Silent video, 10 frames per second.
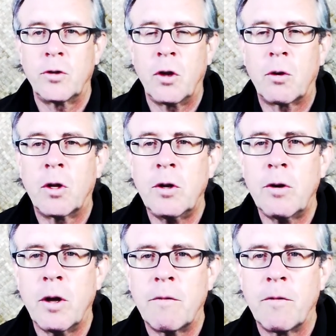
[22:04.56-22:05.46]
you know,
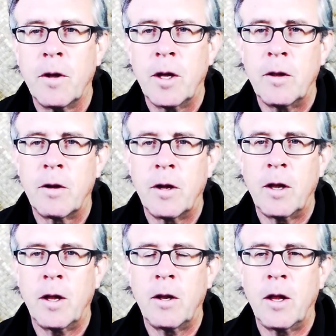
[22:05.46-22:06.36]
clear enough, and
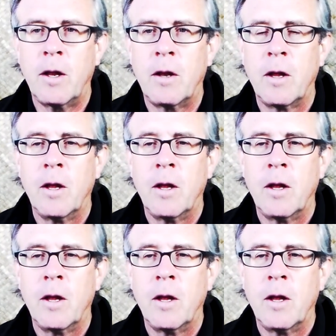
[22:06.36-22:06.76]
in, in, in